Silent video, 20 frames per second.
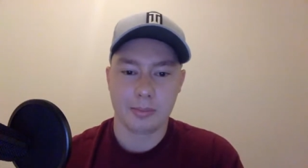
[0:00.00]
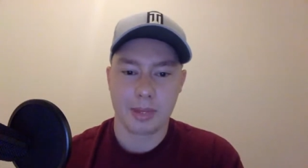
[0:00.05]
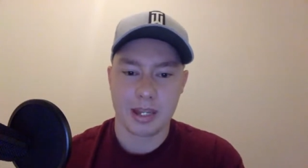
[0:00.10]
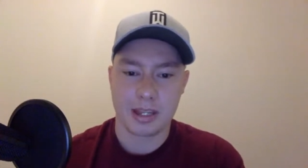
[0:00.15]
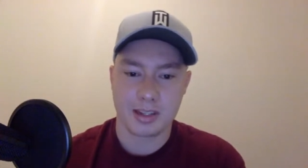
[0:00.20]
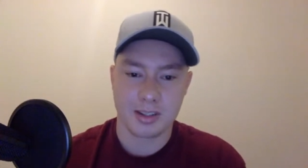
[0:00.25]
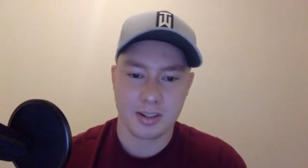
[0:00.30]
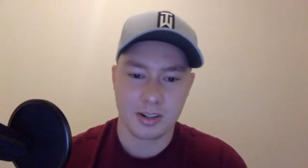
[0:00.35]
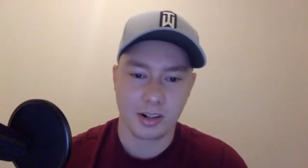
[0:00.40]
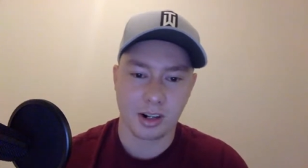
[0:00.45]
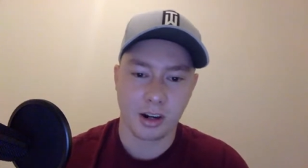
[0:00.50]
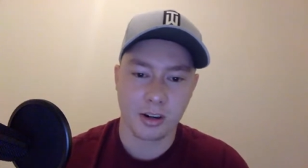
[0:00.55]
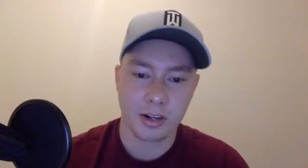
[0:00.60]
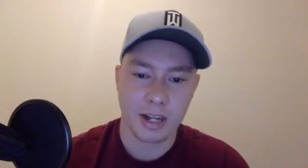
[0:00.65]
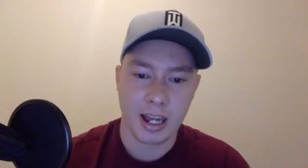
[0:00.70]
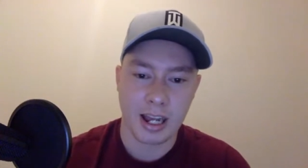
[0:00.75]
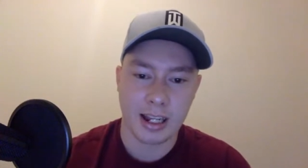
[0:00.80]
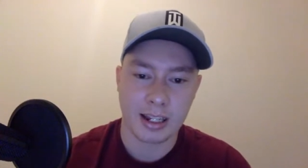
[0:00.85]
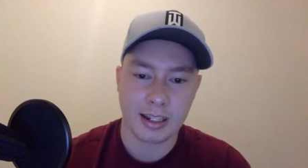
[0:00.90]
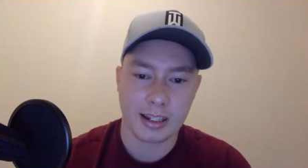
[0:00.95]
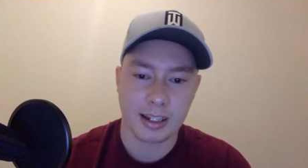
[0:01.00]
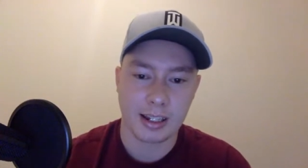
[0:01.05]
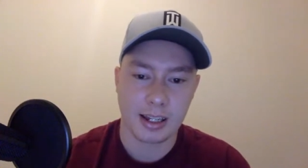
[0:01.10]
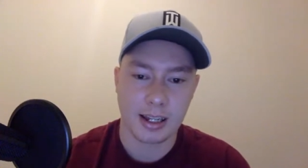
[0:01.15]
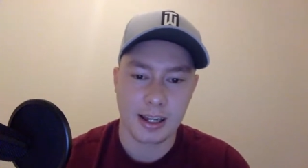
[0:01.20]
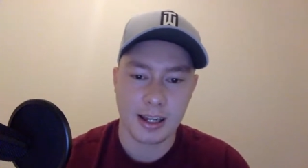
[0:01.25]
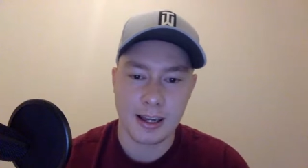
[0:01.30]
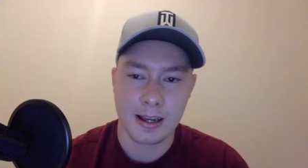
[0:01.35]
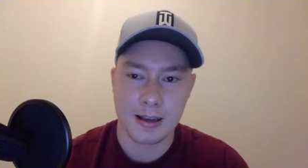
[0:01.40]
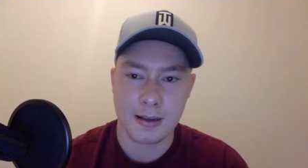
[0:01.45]
Ben Skronek
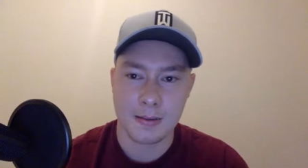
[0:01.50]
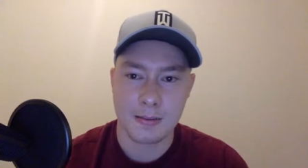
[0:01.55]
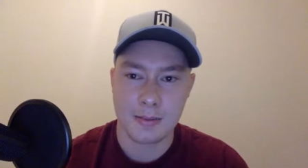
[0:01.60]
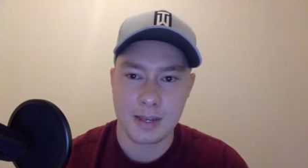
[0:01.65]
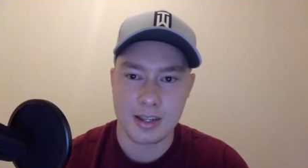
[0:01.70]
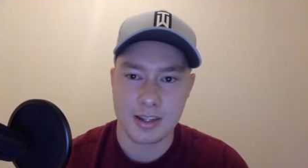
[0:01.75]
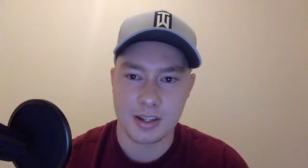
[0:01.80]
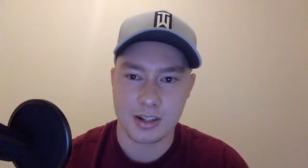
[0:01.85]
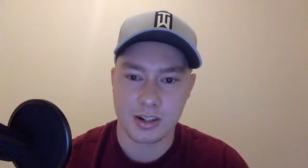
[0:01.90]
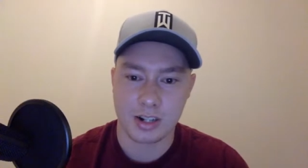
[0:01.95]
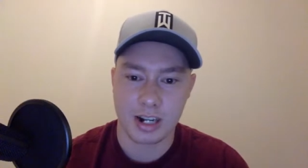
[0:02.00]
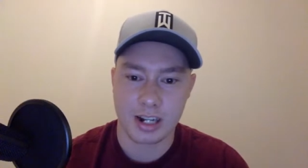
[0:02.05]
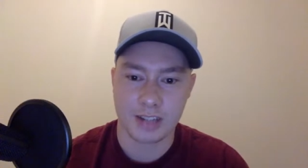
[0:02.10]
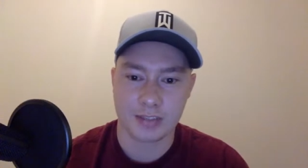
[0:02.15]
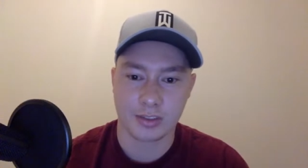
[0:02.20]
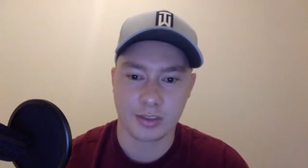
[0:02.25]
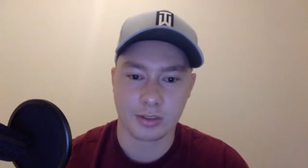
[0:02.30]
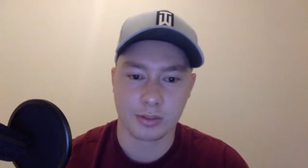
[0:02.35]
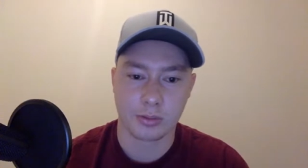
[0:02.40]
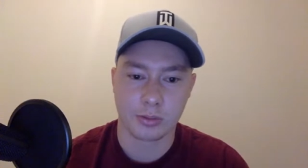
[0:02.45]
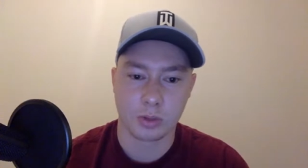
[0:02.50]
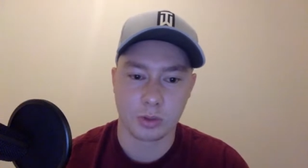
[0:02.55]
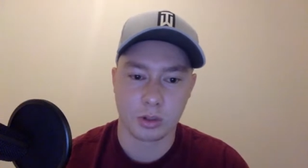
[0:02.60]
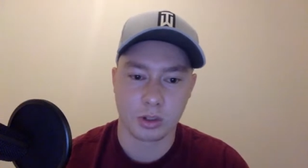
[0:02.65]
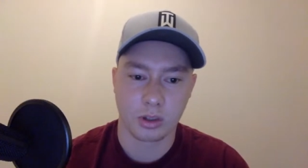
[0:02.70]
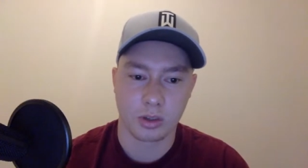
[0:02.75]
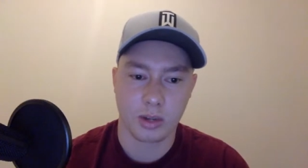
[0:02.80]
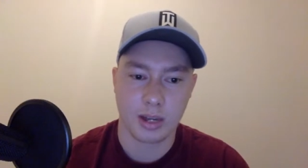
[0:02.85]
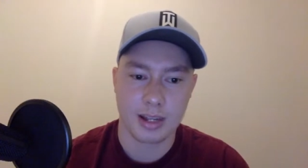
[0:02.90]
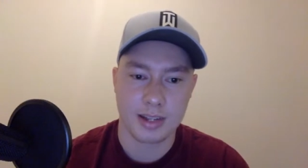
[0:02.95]
is a transfer from
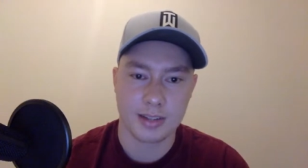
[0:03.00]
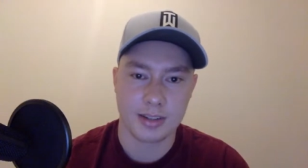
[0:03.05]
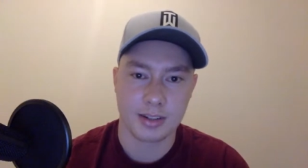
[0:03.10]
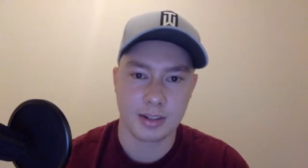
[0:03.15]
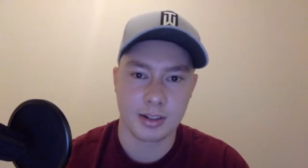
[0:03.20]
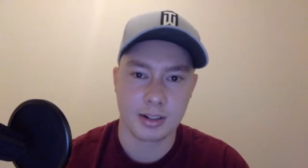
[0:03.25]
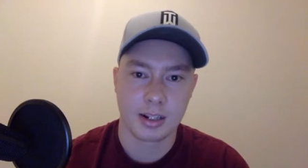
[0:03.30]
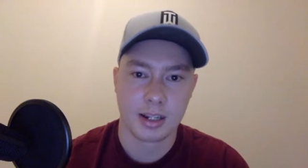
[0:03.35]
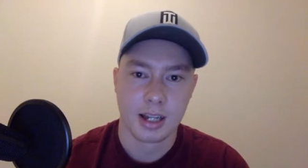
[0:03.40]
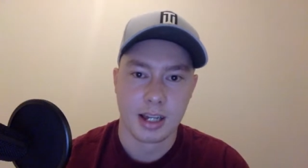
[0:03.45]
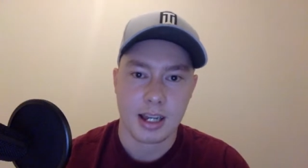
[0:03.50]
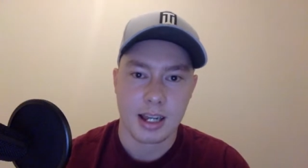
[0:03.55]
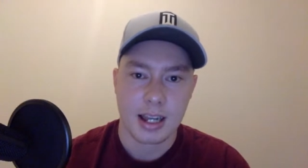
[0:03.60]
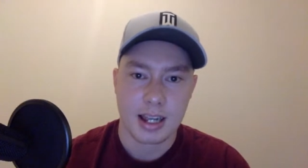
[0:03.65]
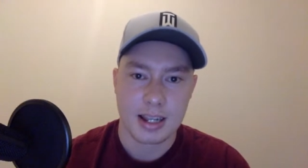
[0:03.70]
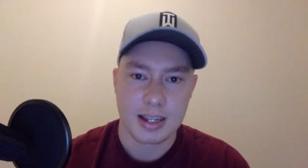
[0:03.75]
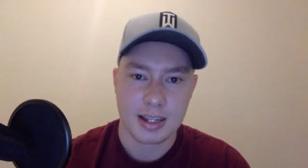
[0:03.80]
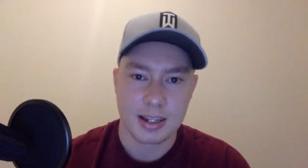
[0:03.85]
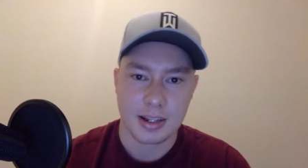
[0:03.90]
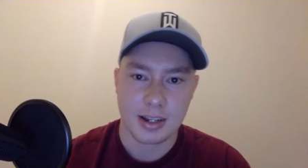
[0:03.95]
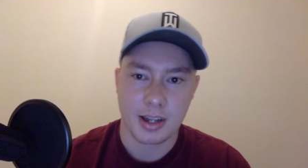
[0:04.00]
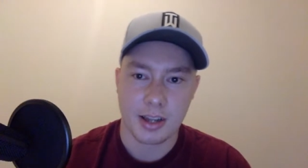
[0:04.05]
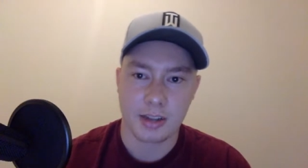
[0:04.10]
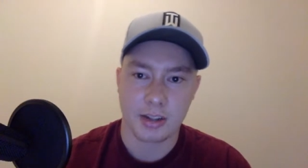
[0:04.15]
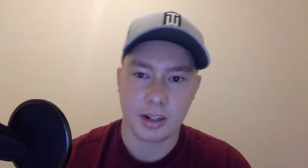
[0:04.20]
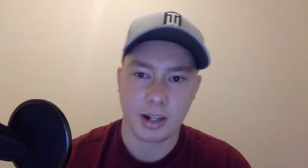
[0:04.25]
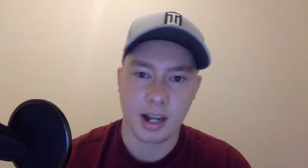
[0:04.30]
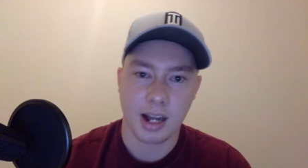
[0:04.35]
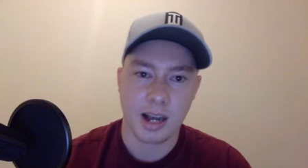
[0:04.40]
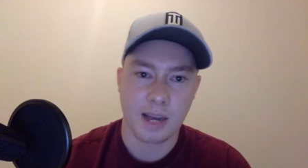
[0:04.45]
Northwestern, is
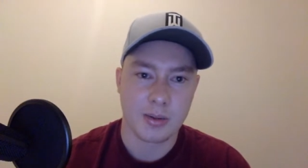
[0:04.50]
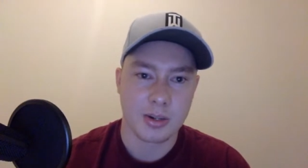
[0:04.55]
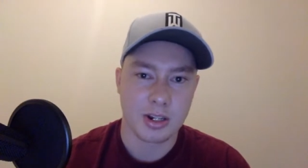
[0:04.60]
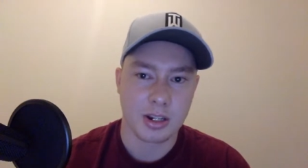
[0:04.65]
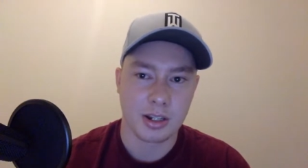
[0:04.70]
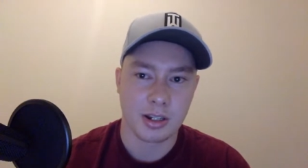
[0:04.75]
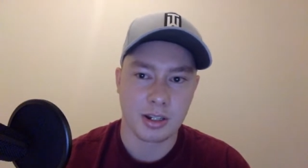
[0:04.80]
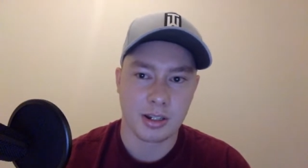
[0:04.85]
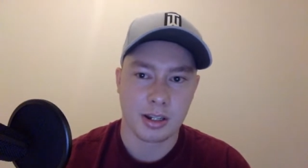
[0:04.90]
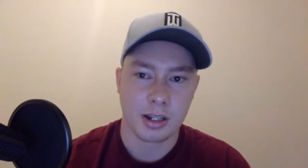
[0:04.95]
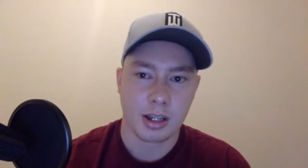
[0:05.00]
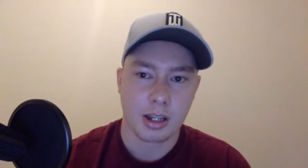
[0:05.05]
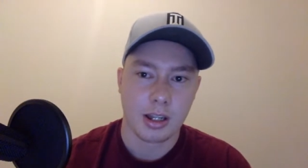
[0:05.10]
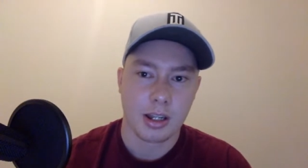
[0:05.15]
another option